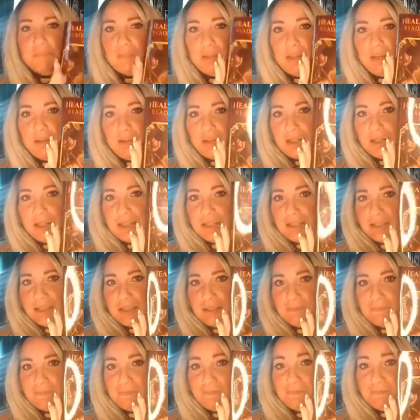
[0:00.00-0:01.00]
here it is,
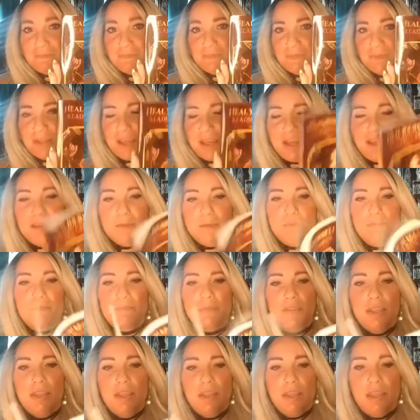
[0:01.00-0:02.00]
okay?
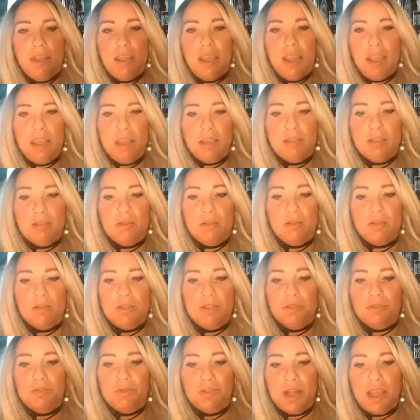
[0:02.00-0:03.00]
And there's
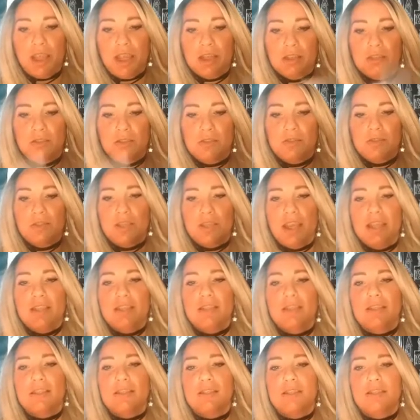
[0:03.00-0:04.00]
different
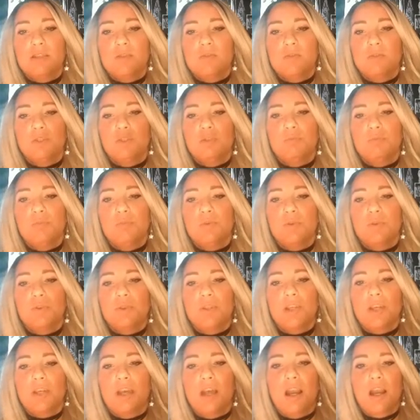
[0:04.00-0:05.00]
exercises. So when you pull
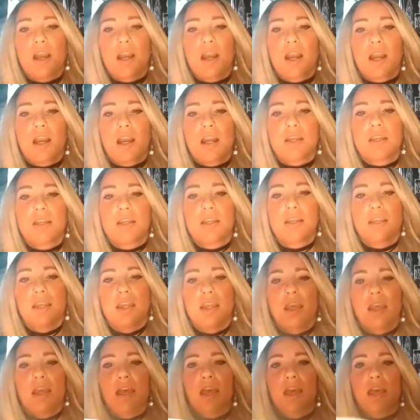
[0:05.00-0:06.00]
the card,
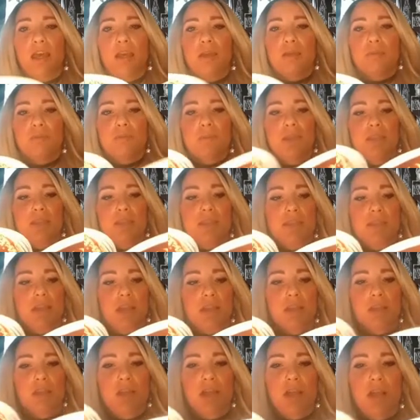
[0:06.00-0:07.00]
it's
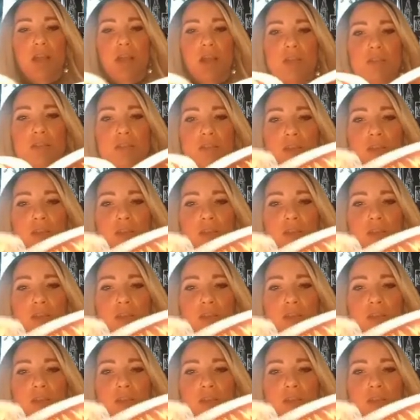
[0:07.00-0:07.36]
got the card